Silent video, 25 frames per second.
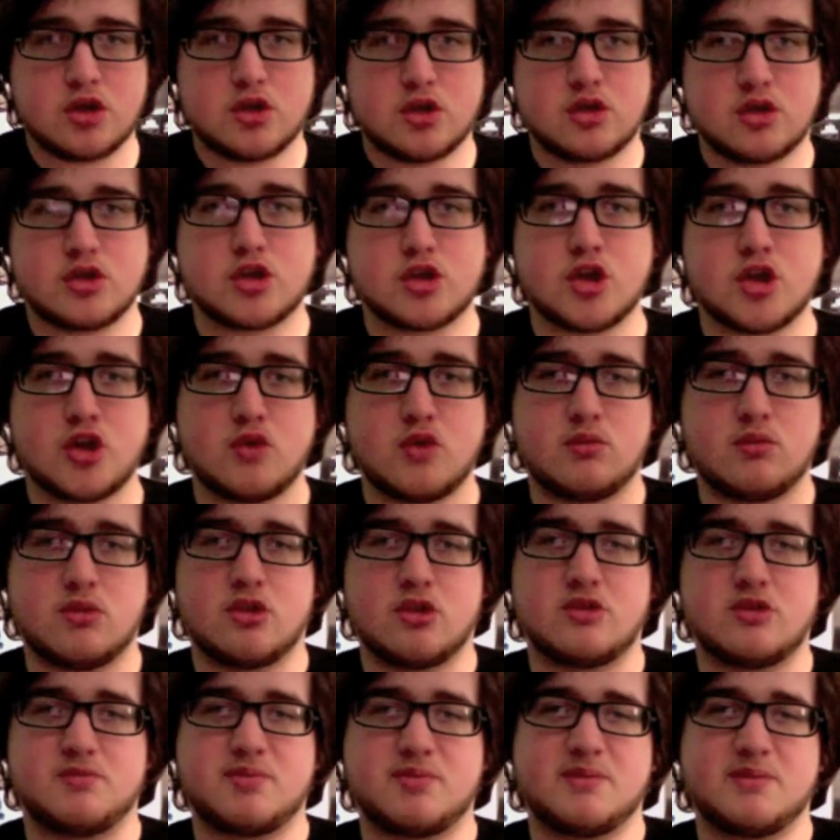do
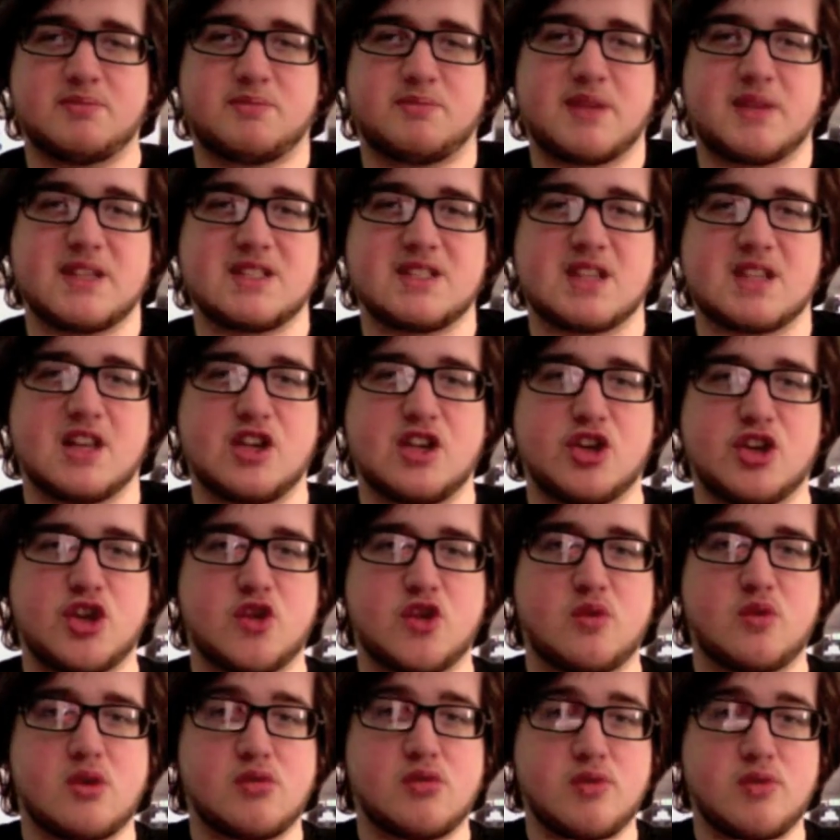not basically
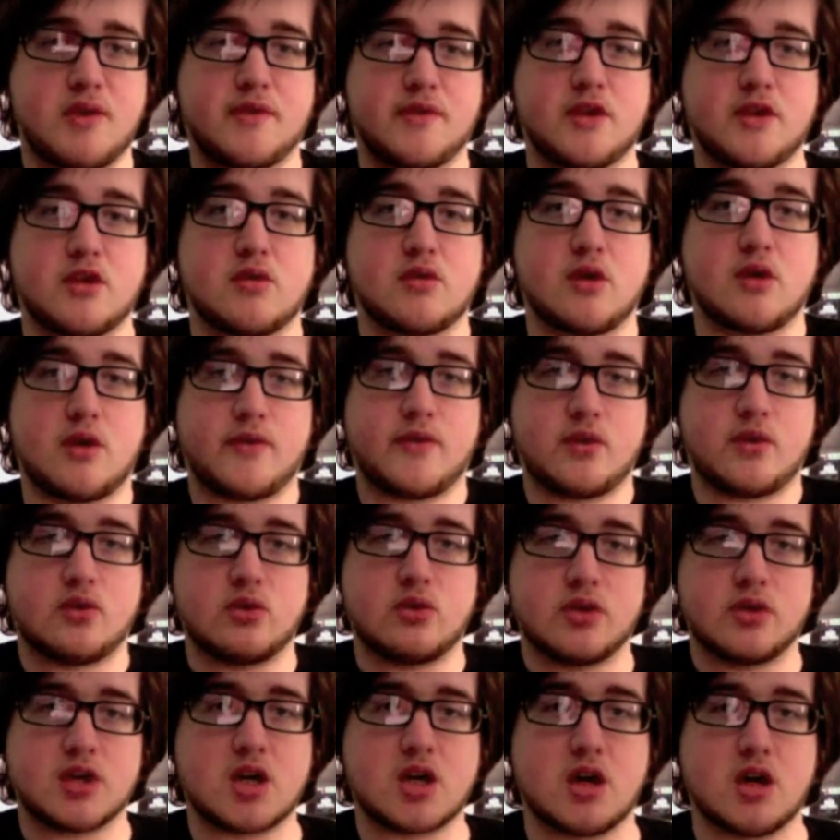do a review of
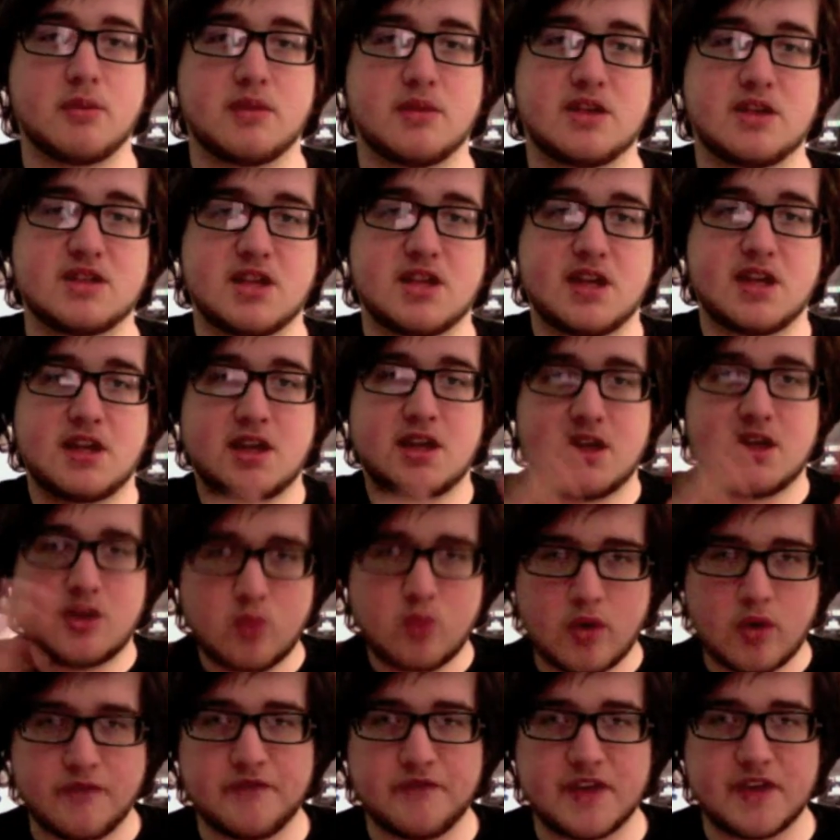all the comics in
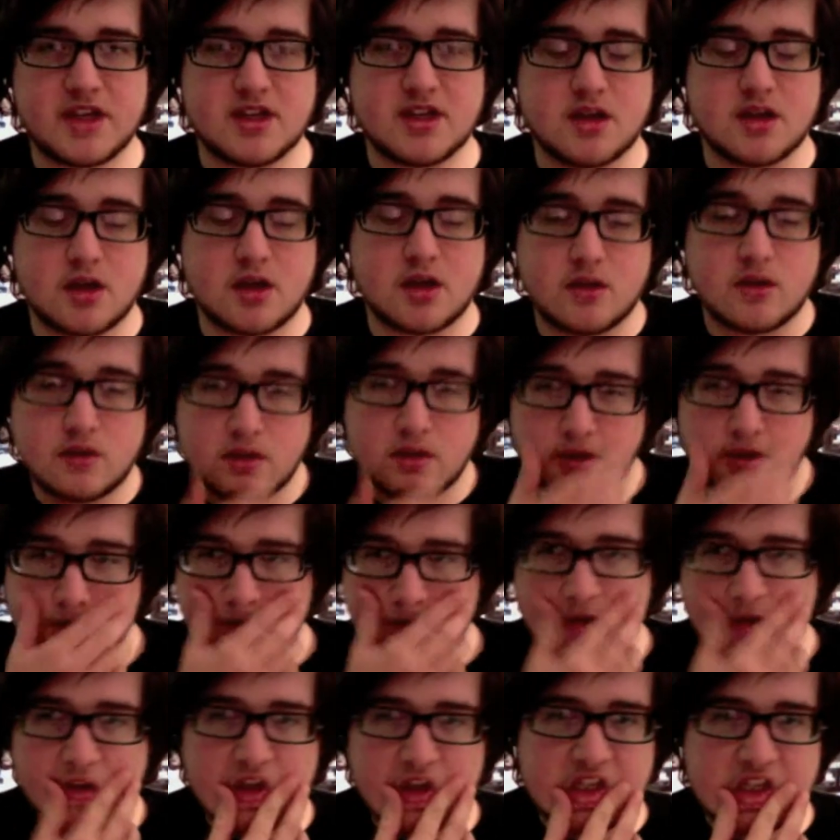one video.
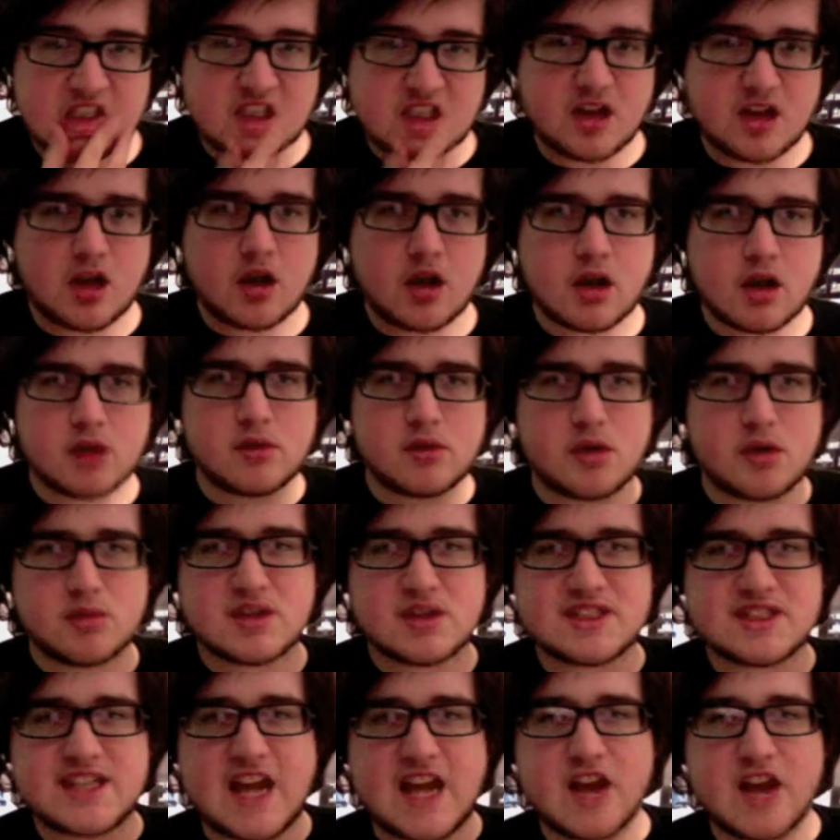So I'm gonna
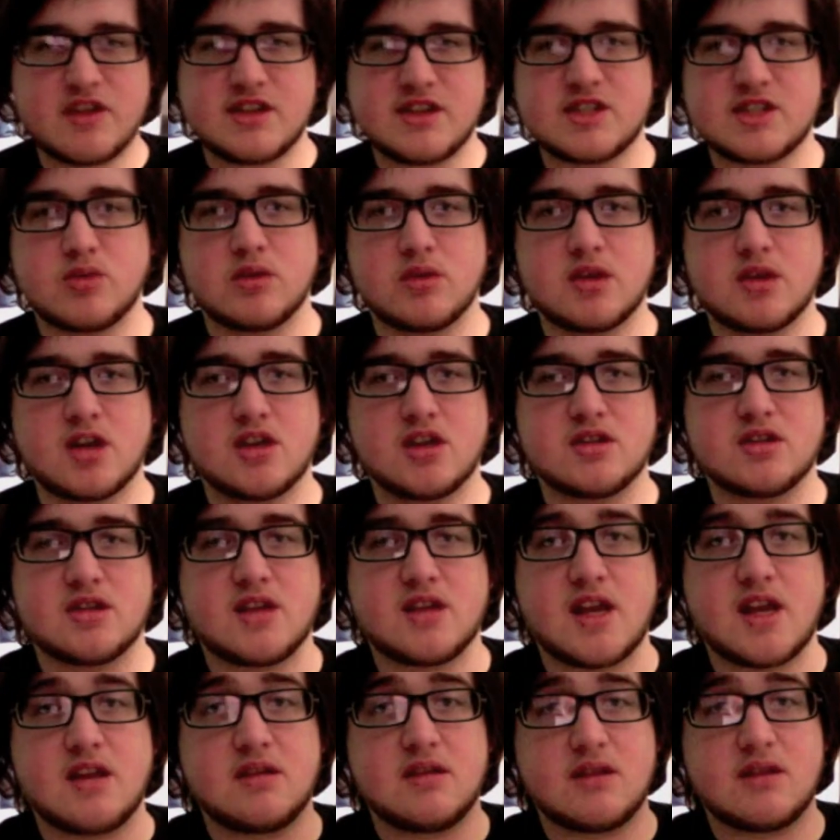see how this one goes, and
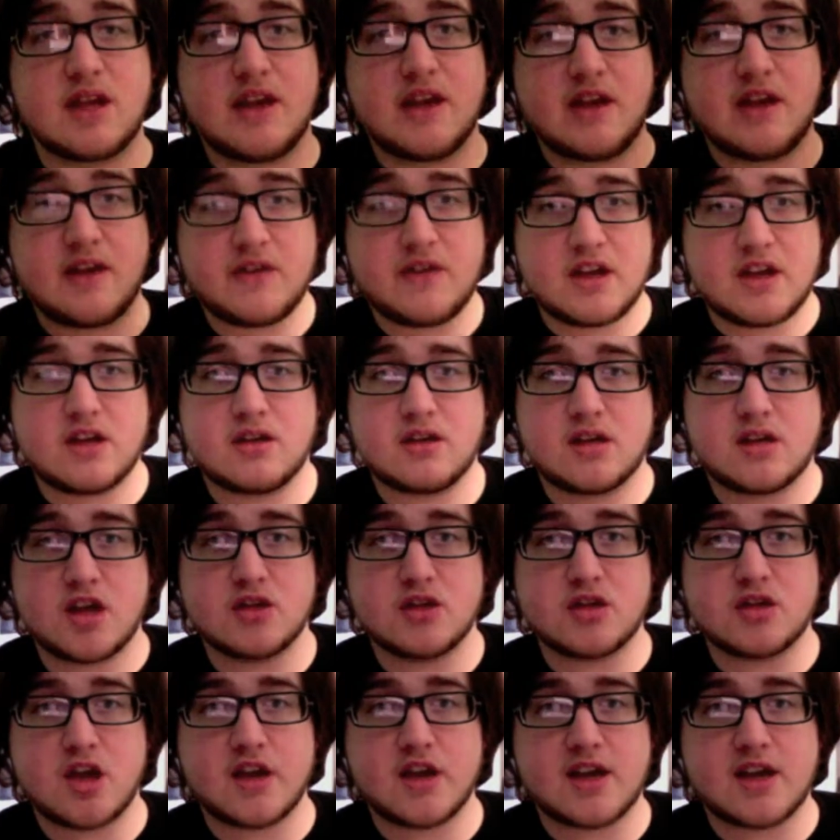then if it
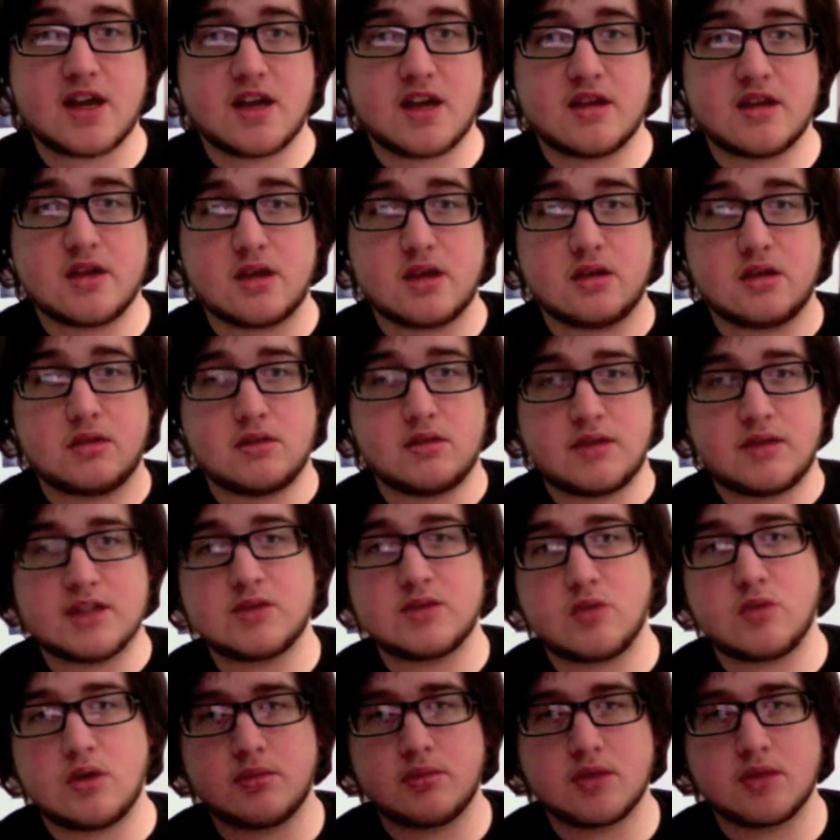goes okay, then that's
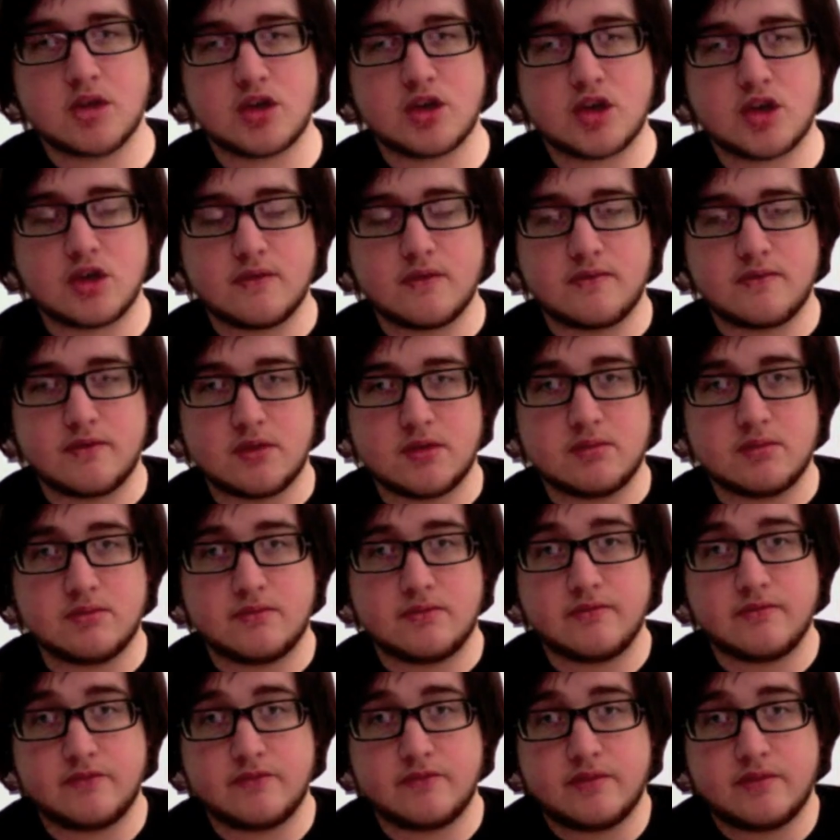what I'm gonna do from
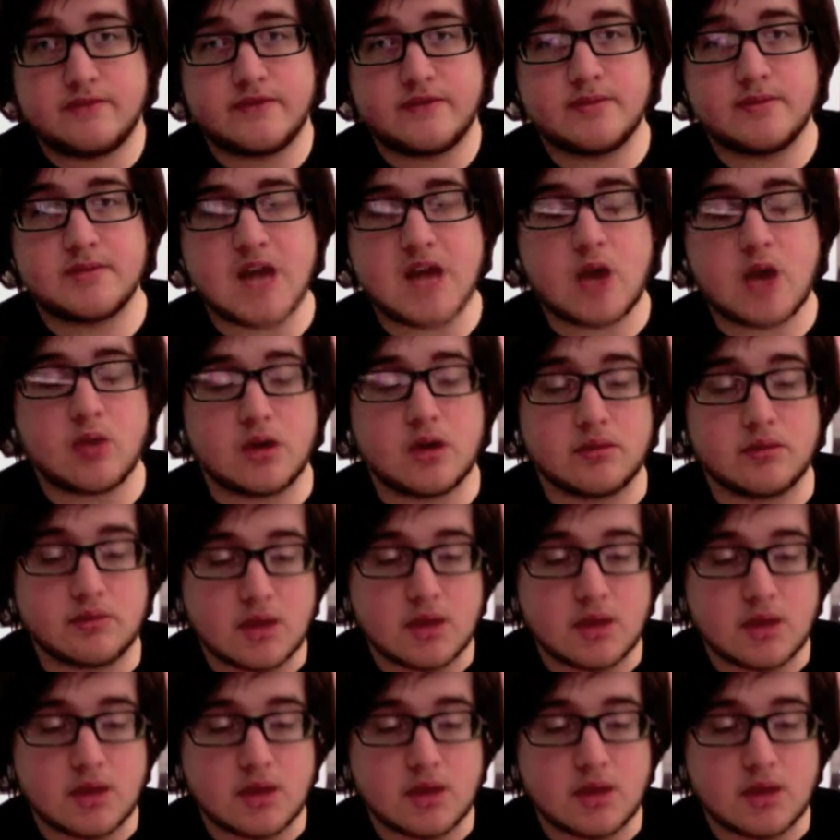now on.